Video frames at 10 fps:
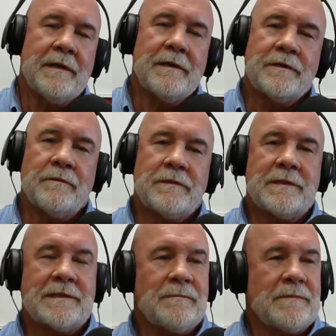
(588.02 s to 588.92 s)
sewer
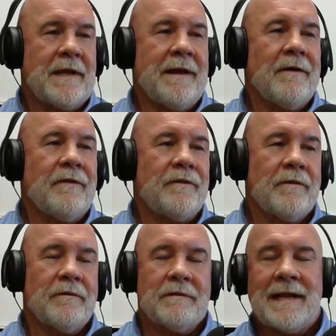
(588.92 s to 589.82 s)
systems there, and
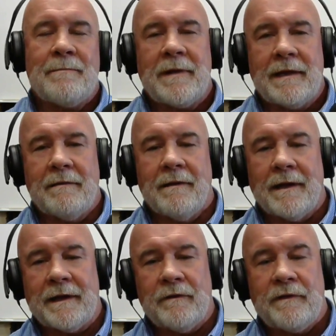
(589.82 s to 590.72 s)
so limited
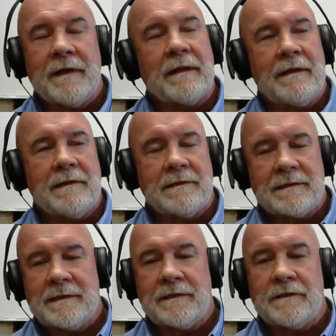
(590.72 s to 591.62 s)
uh, utilities
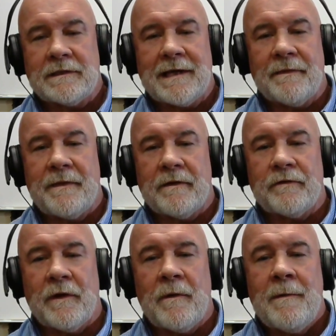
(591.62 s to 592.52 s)
extensions out there.
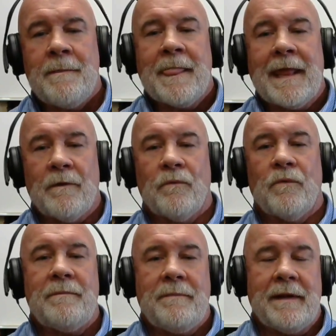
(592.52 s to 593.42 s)
So it
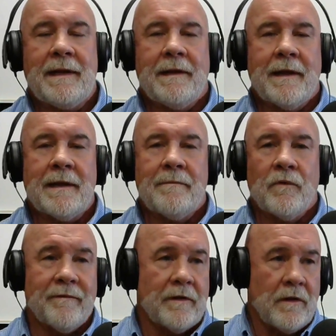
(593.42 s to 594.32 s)
would be um,
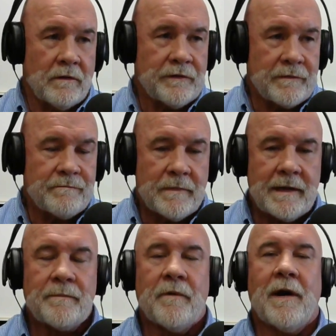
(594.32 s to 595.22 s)
more of a long term
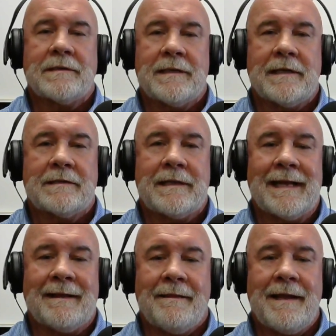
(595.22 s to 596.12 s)
uh, process,
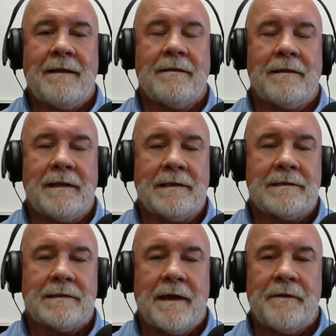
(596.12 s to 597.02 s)
and I think that
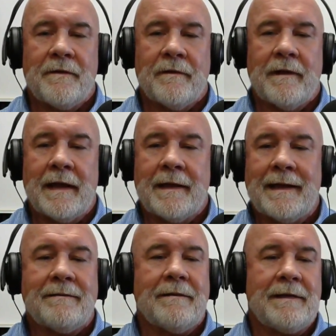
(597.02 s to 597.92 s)
these other uh,
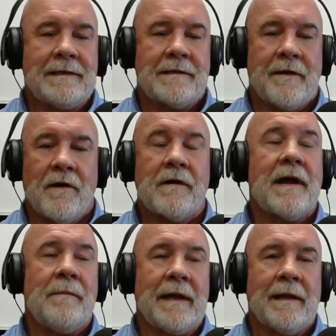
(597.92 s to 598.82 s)
entities that are
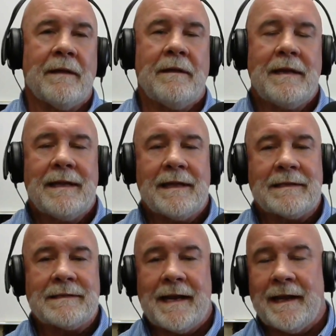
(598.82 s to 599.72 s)
coming in
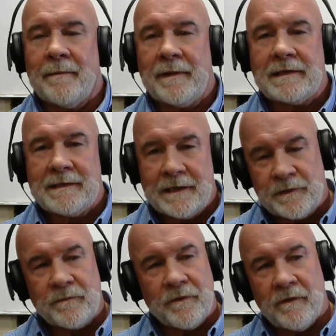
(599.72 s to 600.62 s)
and setting up
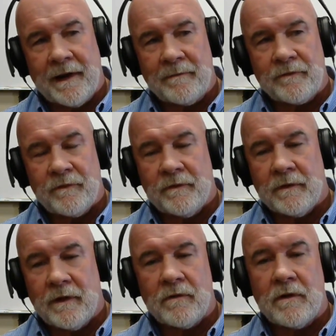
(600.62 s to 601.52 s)
extension programs through the
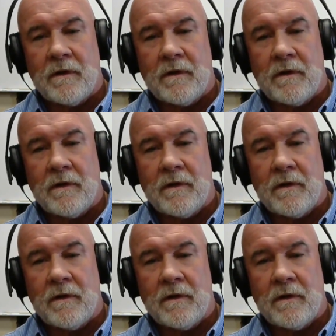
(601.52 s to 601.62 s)
local